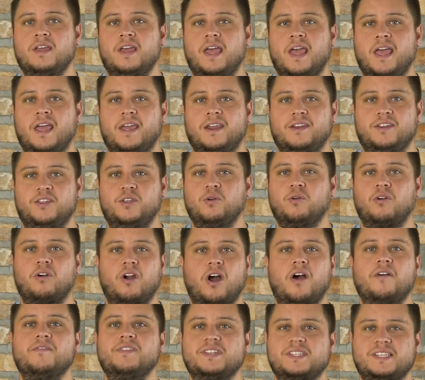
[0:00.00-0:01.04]
And you are
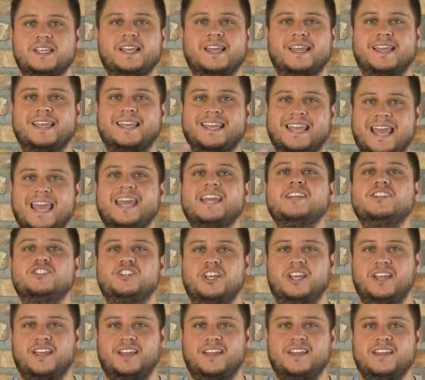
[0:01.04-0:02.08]
obviously
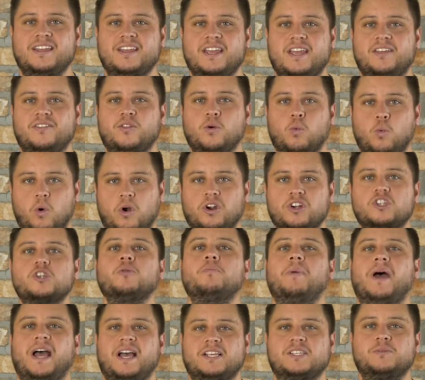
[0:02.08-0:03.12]
engaging in the worship
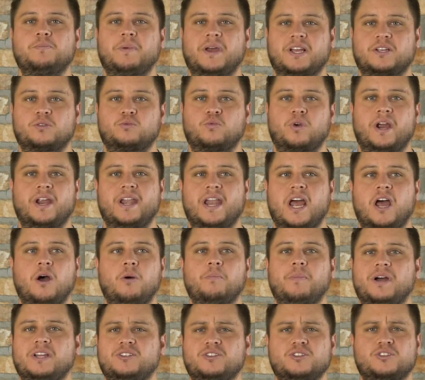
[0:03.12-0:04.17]
aspect right now
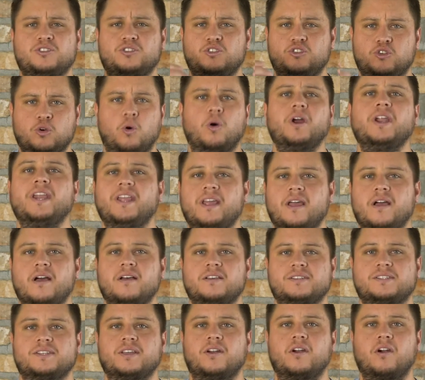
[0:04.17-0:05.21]
by just joining
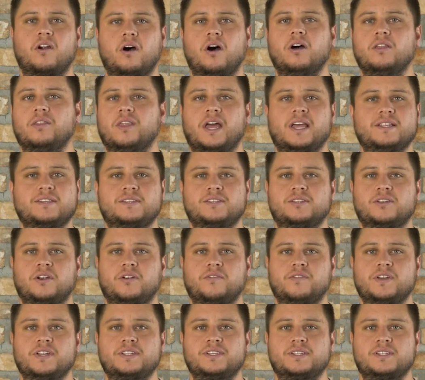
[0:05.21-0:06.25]
us in our online
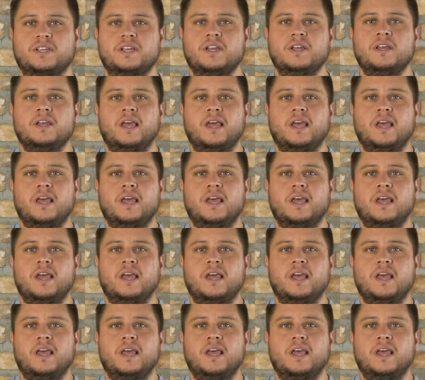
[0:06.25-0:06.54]
service.